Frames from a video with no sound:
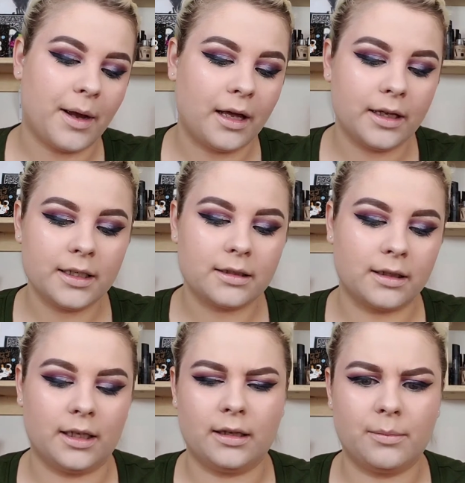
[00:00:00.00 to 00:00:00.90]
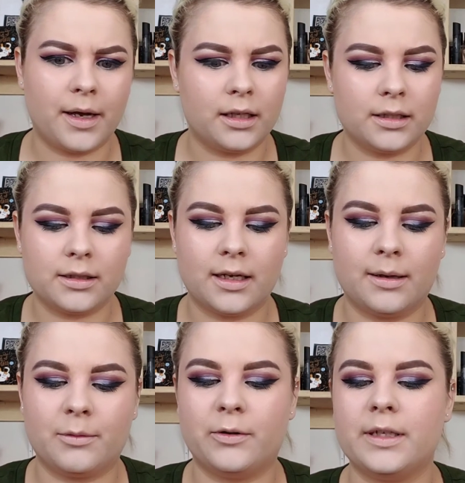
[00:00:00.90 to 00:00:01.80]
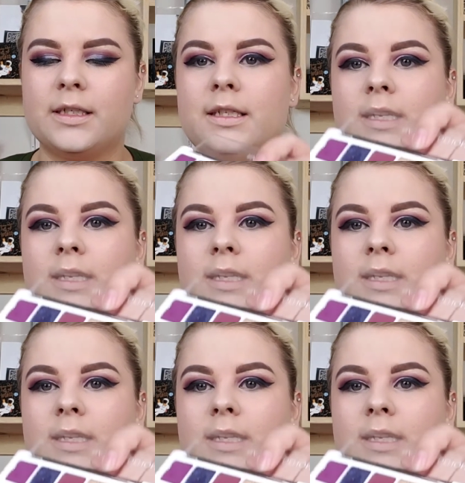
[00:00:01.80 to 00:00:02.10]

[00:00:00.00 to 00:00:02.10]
palette, and I'm going to